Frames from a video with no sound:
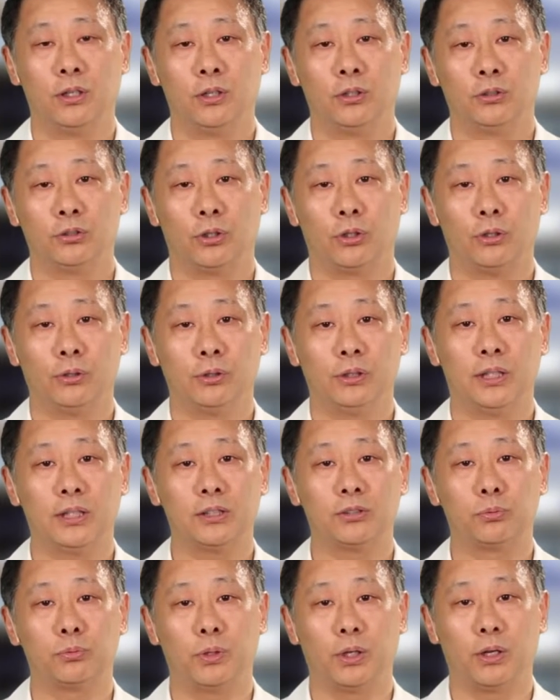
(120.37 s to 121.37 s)
So in
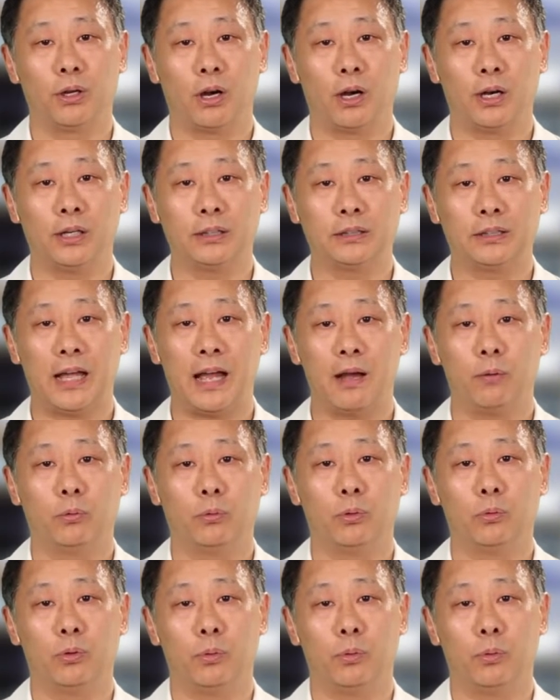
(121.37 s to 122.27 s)
this regard, that we will